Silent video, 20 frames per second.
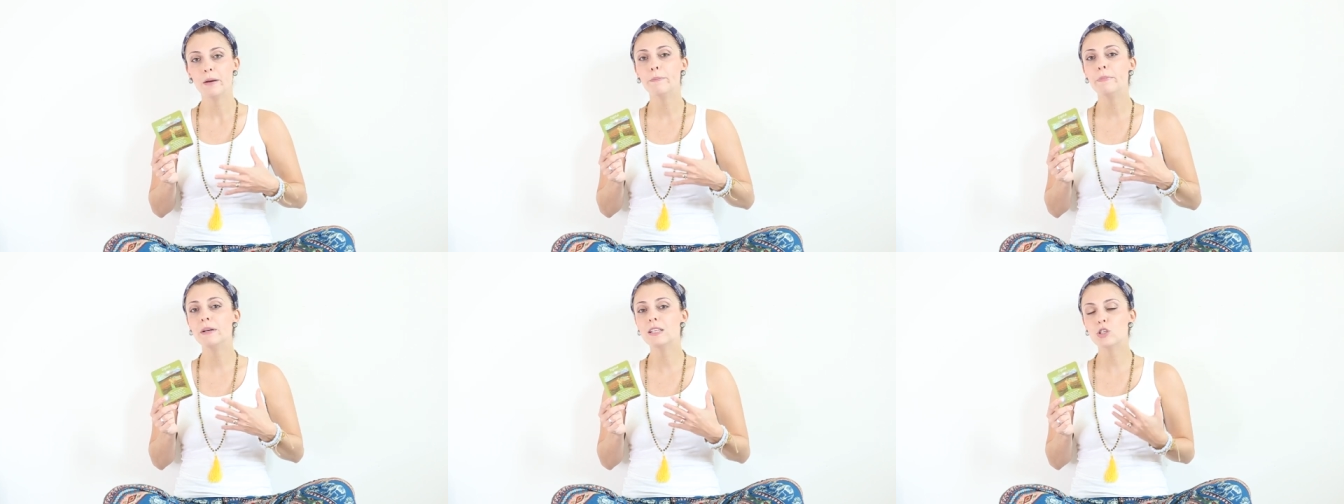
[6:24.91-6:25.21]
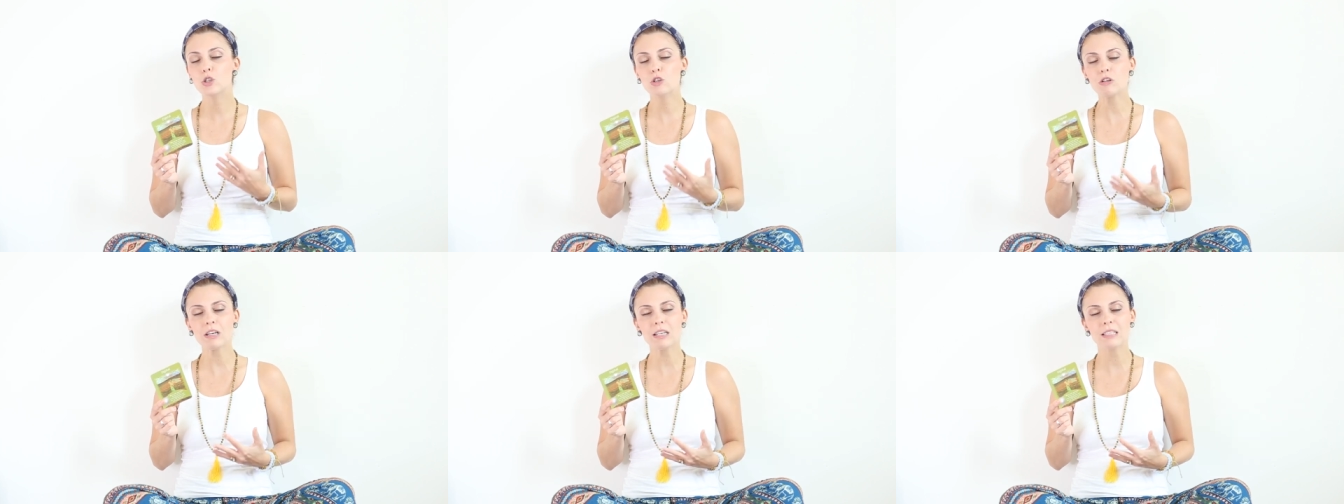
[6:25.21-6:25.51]
but
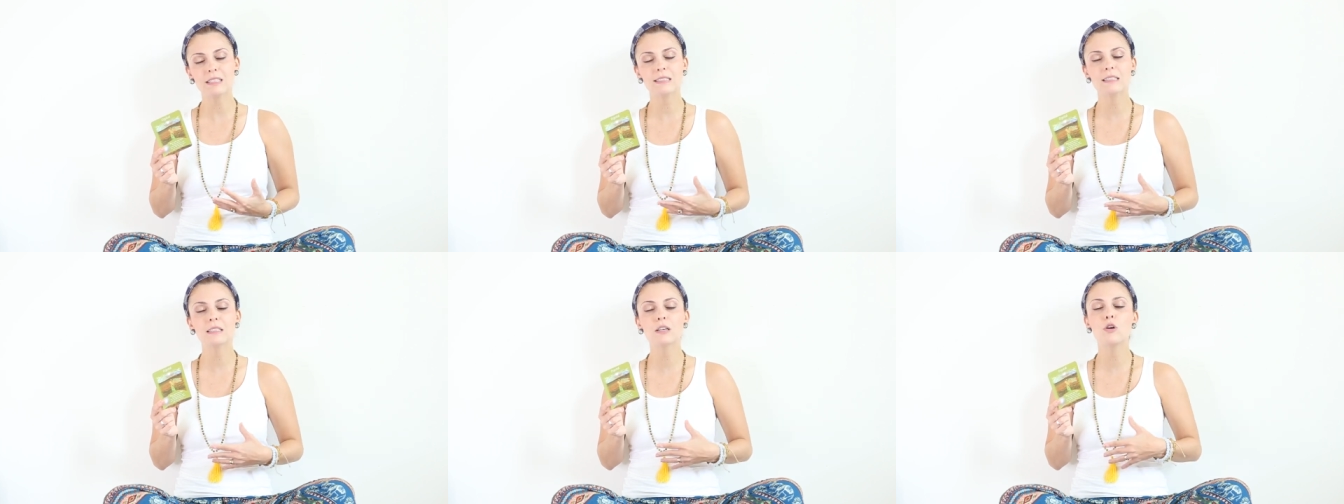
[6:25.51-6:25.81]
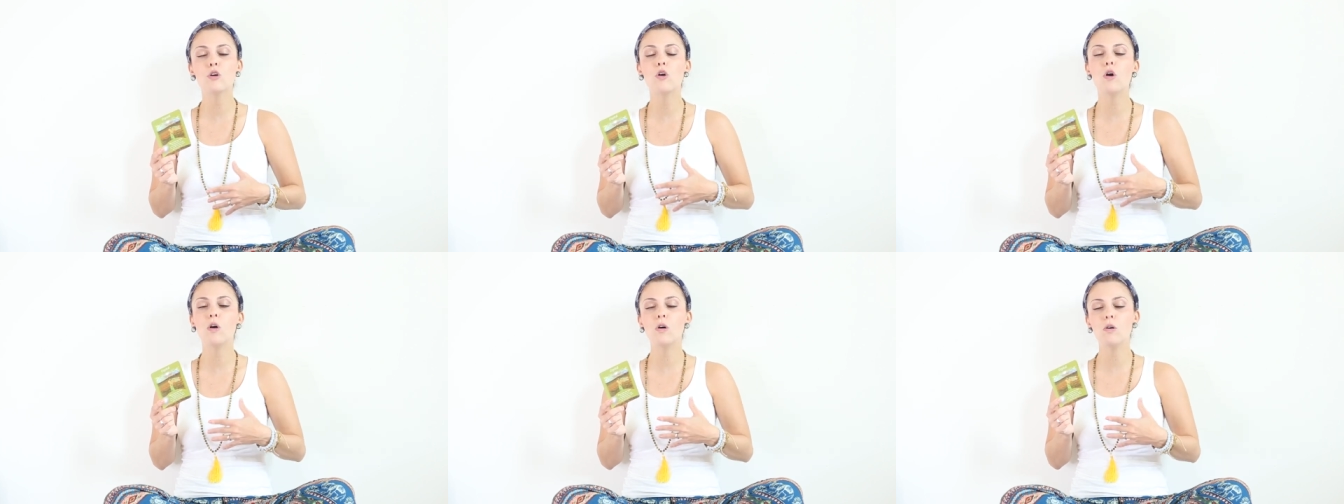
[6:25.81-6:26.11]
trust
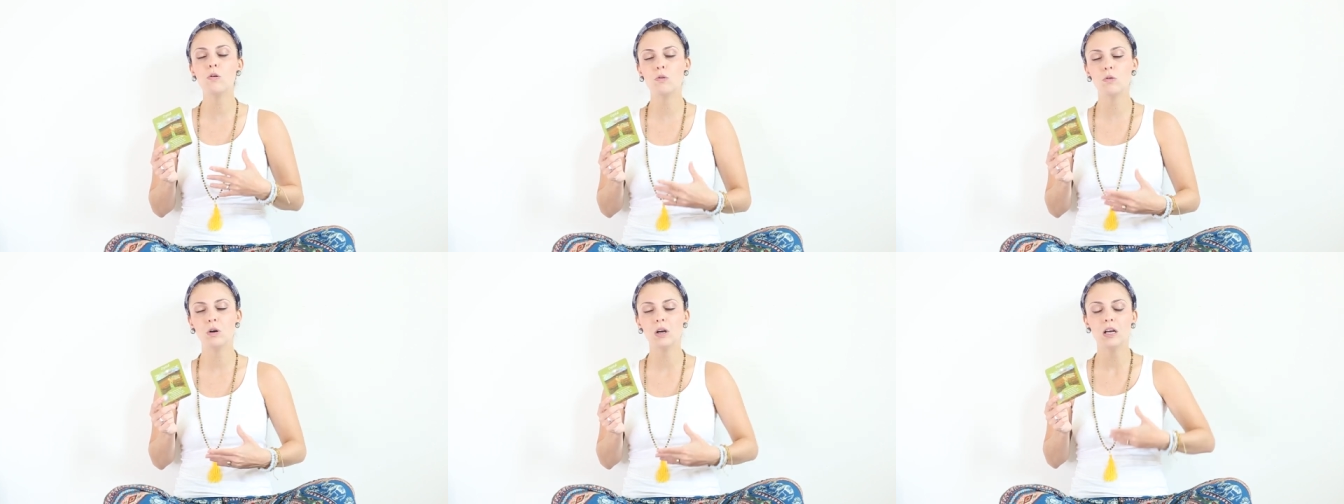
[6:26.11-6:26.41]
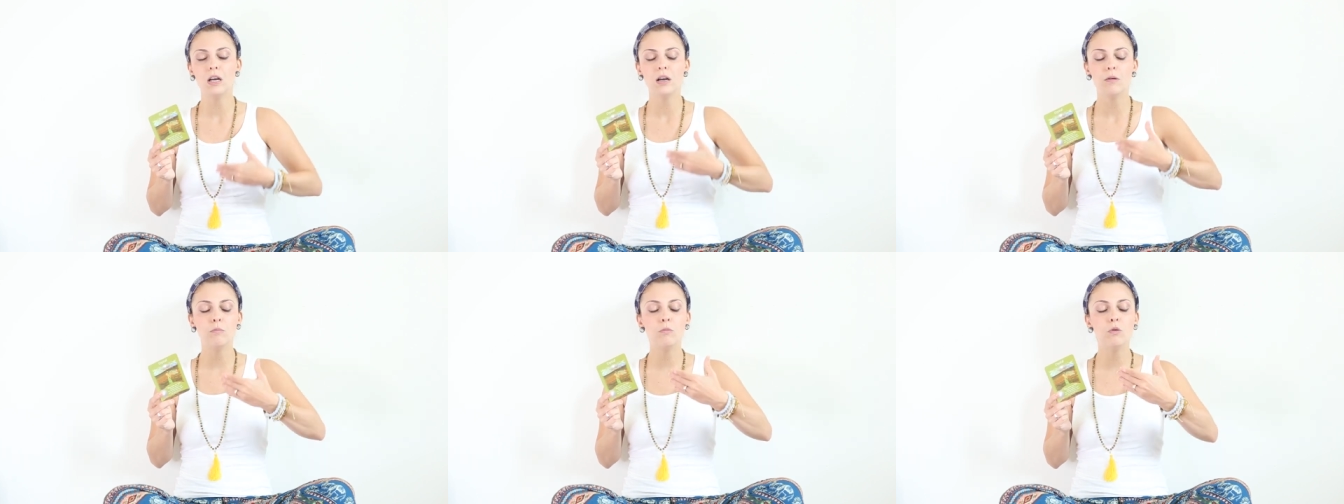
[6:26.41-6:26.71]
go
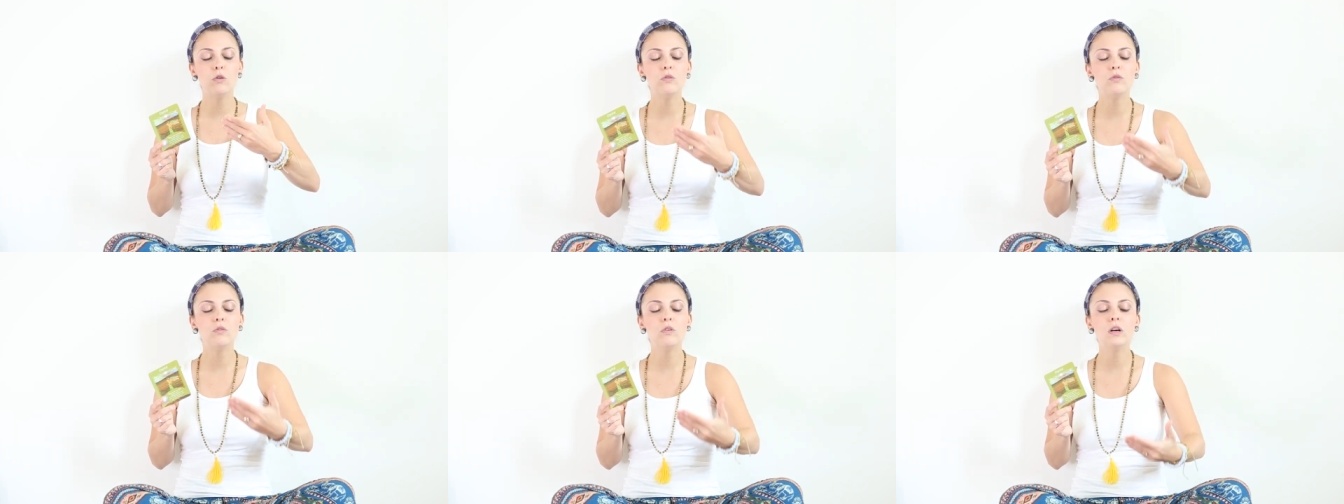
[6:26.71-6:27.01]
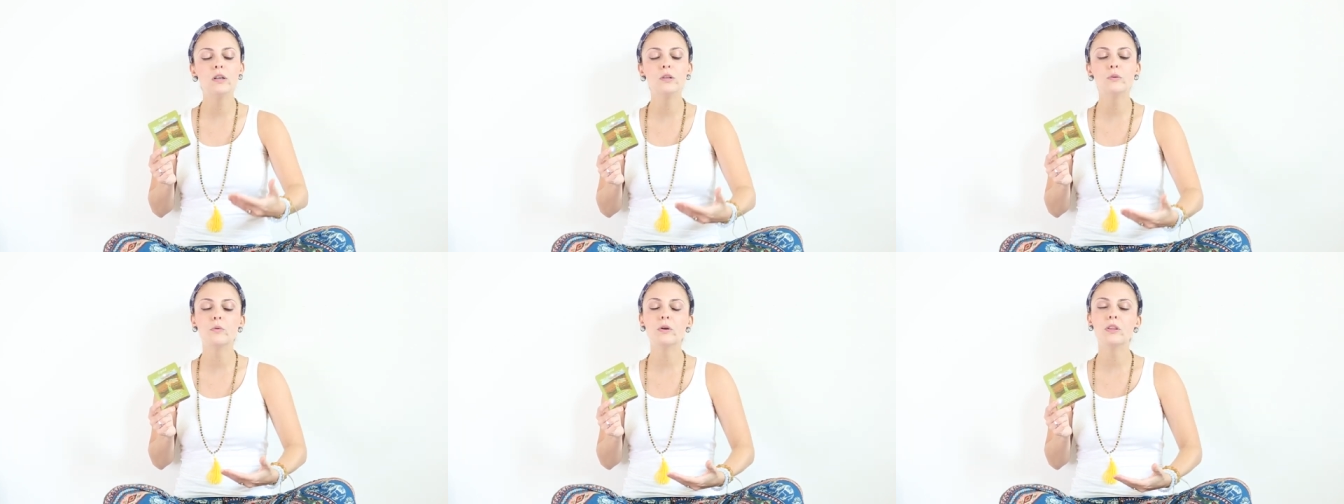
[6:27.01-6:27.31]
move
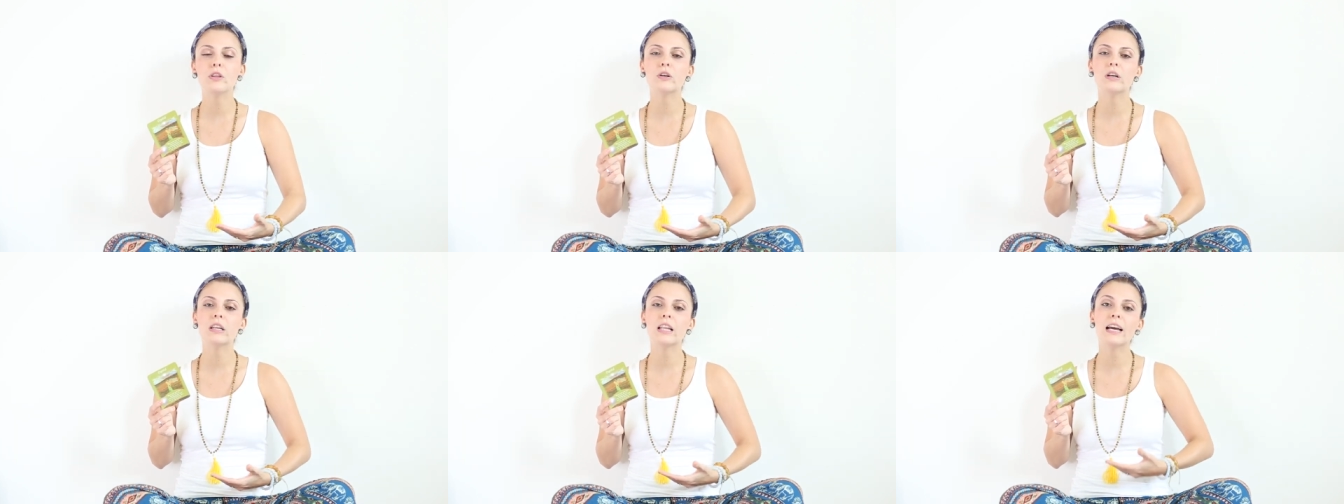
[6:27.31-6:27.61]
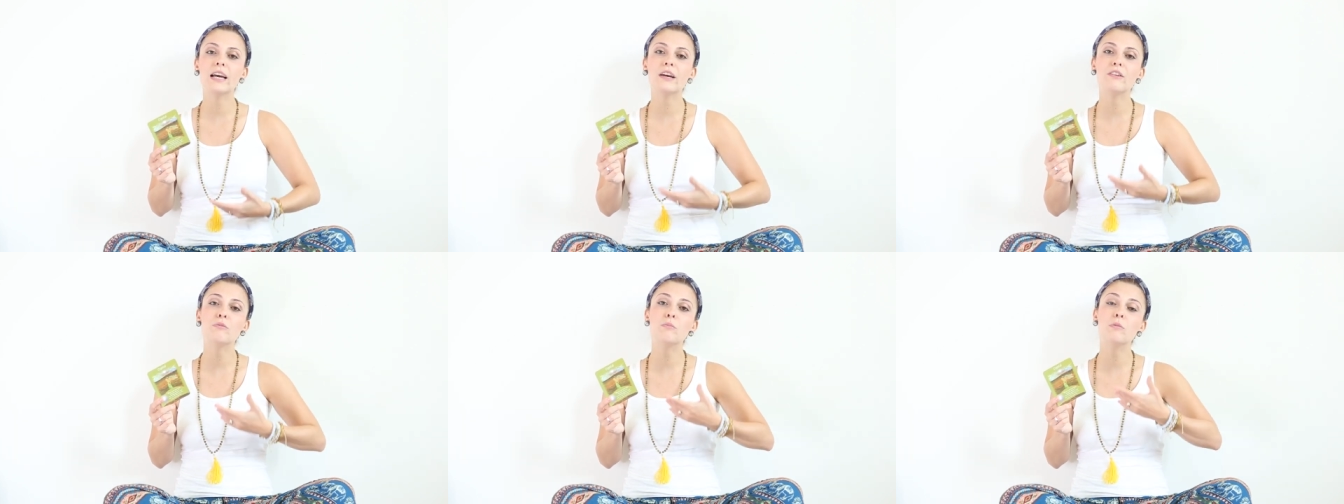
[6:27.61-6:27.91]
on with your life